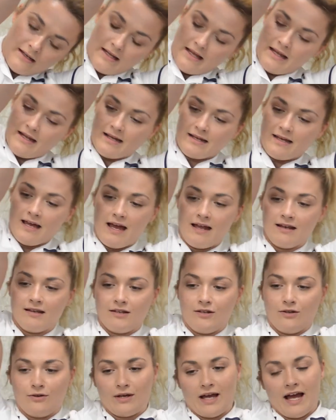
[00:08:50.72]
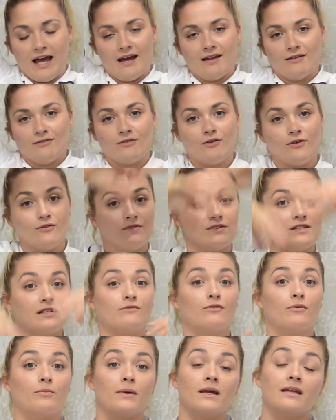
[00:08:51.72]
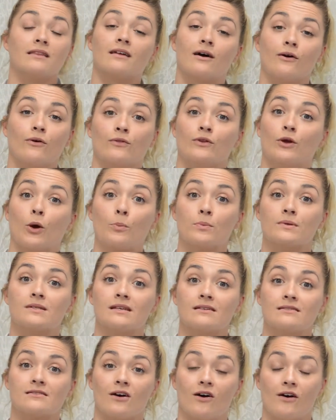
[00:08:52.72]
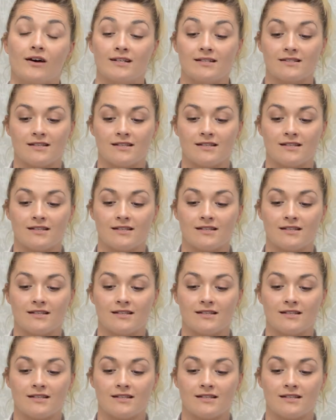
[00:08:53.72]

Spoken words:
then again, you can obviously repeat that on the opposite side.